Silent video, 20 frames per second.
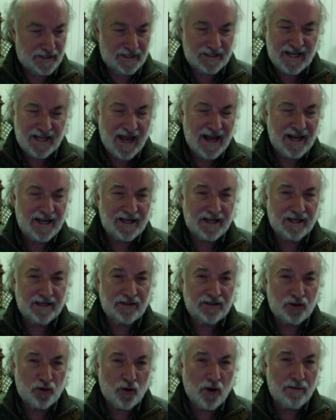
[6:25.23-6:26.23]
take
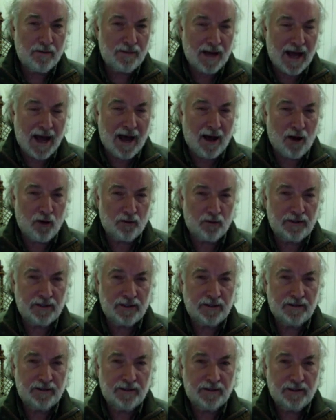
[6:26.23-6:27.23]
Trump out
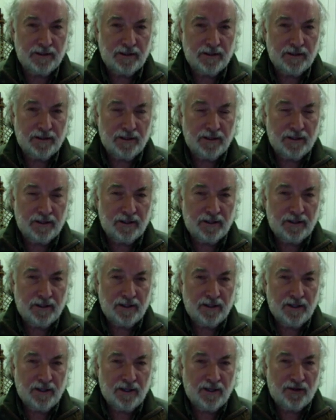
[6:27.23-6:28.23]

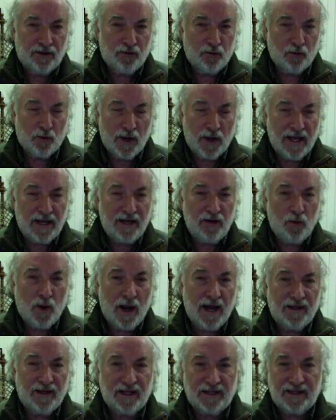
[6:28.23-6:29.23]
through any
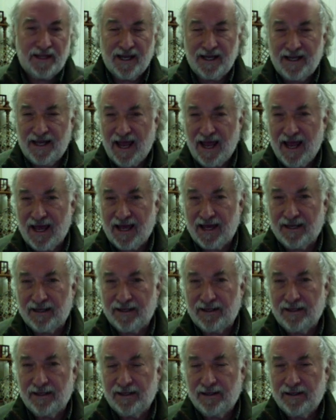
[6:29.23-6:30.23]
way that they can